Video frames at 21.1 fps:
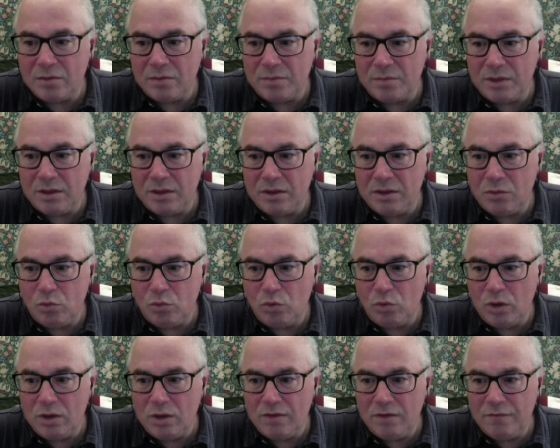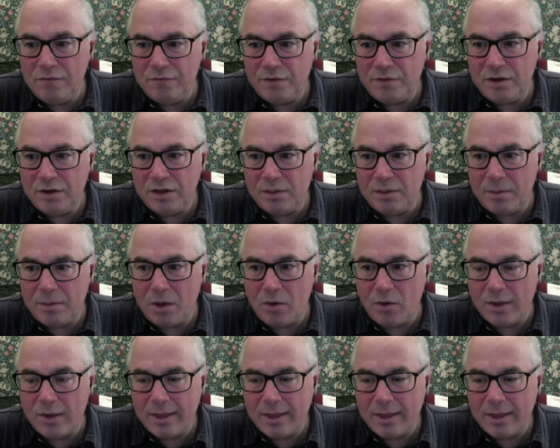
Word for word: to be really funny about